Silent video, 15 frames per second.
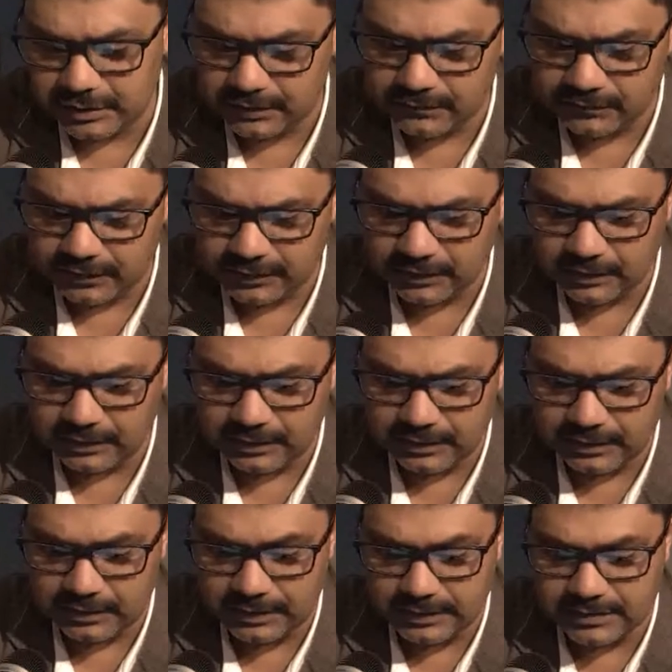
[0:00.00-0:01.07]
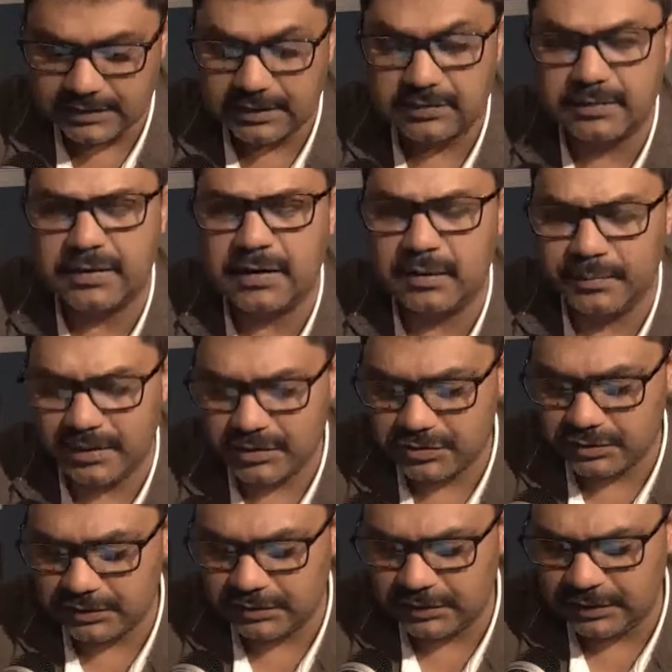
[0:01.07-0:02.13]
and flood, etc., that I
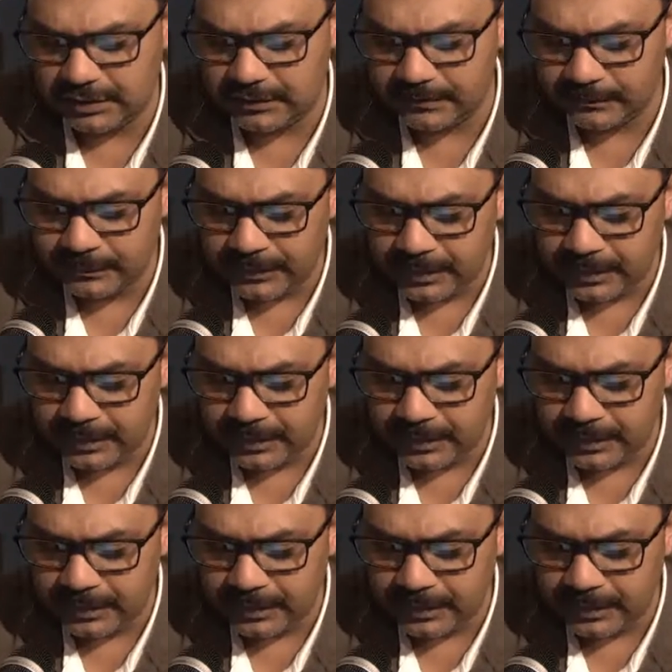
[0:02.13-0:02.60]
mentioned earlier.